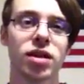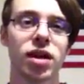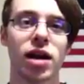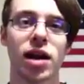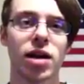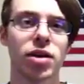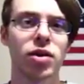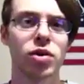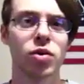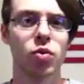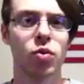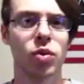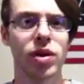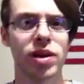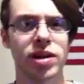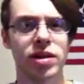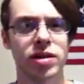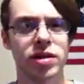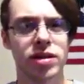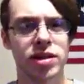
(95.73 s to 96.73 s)
I don't know when
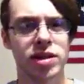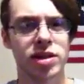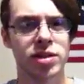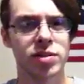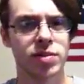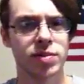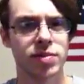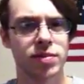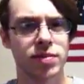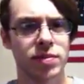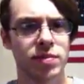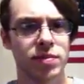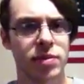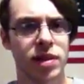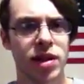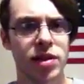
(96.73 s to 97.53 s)
it does, but